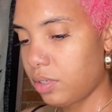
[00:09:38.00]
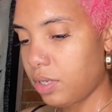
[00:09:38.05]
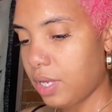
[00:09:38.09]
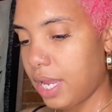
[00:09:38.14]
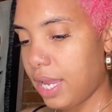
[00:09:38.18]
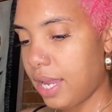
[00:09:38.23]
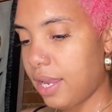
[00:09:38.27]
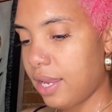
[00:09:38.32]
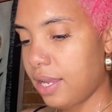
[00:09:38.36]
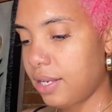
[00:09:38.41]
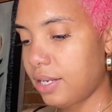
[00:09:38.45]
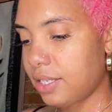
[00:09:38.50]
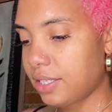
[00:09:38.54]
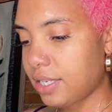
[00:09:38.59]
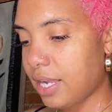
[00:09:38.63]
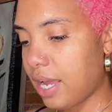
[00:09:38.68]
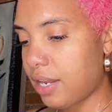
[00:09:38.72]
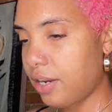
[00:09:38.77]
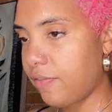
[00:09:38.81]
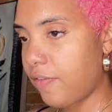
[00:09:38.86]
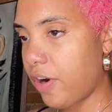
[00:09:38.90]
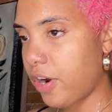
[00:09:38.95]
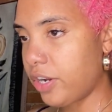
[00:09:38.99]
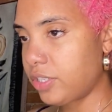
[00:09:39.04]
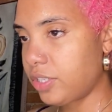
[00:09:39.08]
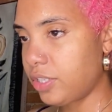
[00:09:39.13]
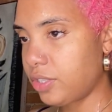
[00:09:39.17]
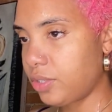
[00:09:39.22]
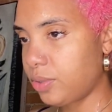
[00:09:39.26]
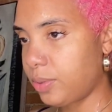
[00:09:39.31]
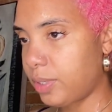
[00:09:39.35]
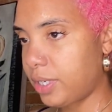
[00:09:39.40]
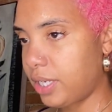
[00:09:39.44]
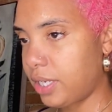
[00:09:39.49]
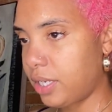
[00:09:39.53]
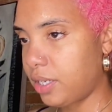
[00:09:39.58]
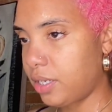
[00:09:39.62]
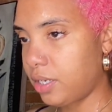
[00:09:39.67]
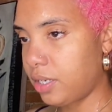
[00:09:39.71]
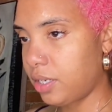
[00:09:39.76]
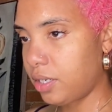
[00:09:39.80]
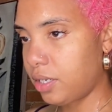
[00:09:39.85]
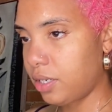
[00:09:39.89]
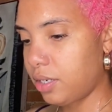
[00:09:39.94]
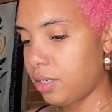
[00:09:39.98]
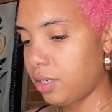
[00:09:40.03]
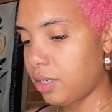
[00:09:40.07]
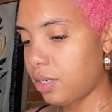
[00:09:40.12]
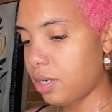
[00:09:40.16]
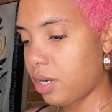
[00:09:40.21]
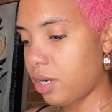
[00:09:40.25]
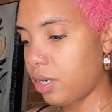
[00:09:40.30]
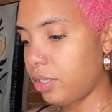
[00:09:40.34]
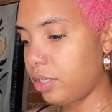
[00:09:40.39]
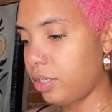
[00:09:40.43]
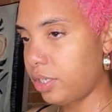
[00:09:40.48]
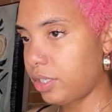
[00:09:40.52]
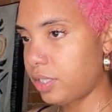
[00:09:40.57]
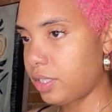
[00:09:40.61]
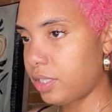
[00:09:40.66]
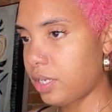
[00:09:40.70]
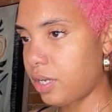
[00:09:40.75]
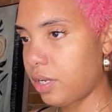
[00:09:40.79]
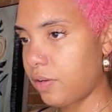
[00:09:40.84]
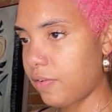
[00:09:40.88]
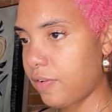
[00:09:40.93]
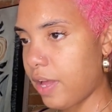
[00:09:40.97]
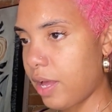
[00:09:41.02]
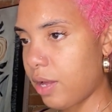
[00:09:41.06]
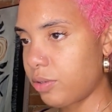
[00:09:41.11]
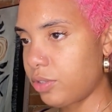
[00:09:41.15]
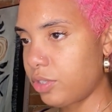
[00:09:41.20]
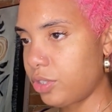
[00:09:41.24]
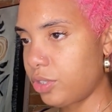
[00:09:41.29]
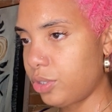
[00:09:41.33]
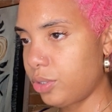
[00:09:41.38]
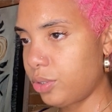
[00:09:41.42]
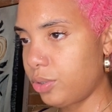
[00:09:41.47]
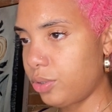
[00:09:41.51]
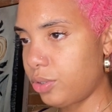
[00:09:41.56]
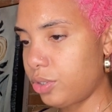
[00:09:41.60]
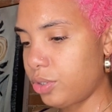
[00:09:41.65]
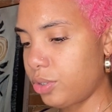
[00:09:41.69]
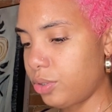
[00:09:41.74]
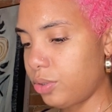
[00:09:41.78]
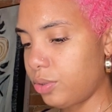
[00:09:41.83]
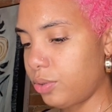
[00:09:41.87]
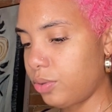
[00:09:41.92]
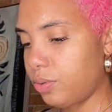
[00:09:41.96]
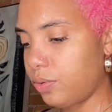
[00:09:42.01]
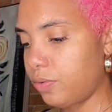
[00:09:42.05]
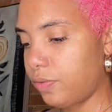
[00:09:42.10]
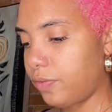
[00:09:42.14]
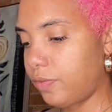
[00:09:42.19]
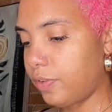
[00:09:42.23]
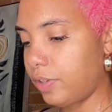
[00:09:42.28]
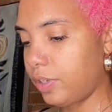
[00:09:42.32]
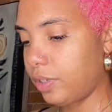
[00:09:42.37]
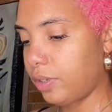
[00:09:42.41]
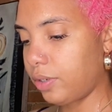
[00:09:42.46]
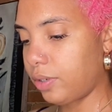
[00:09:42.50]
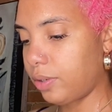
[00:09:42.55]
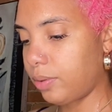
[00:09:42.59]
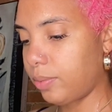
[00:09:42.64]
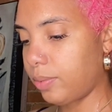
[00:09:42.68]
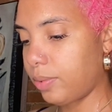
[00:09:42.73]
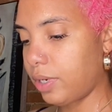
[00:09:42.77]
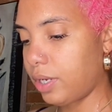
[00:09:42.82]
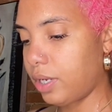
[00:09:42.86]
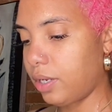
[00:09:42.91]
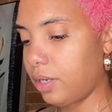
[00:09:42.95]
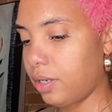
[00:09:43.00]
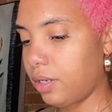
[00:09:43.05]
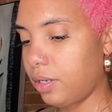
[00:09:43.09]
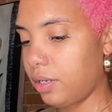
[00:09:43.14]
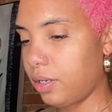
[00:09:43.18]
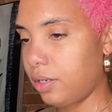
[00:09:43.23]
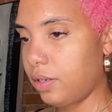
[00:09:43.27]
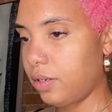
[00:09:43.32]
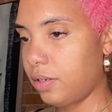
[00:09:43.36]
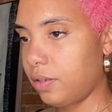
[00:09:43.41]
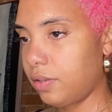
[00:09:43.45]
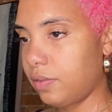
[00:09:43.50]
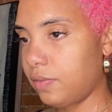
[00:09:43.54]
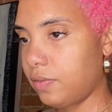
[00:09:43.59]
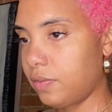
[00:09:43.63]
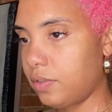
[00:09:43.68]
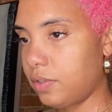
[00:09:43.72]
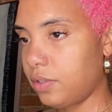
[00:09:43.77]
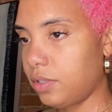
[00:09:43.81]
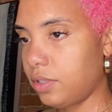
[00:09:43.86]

and it's kind of hard to do it on yourself, how to do finger waves